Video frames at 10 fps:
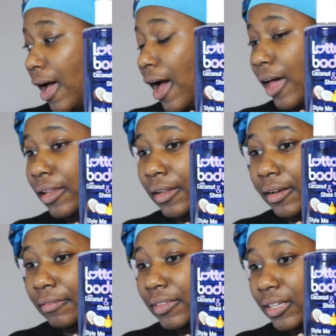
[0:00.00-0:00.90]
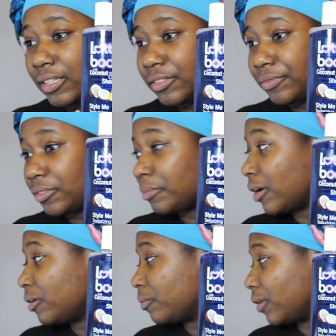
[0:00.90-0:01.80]
I love this for
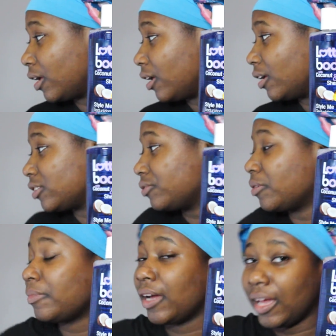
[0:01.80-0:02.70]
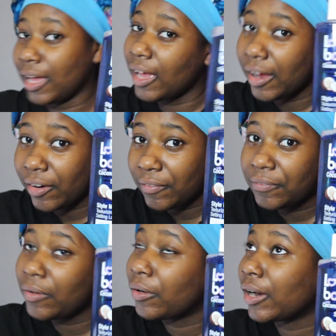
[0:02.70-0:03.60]
my wigs, for my hair,
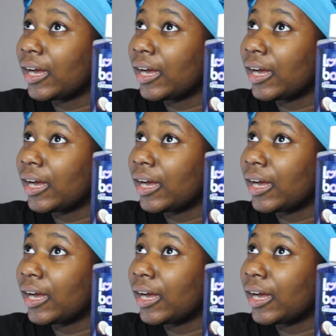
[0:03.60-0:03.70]
for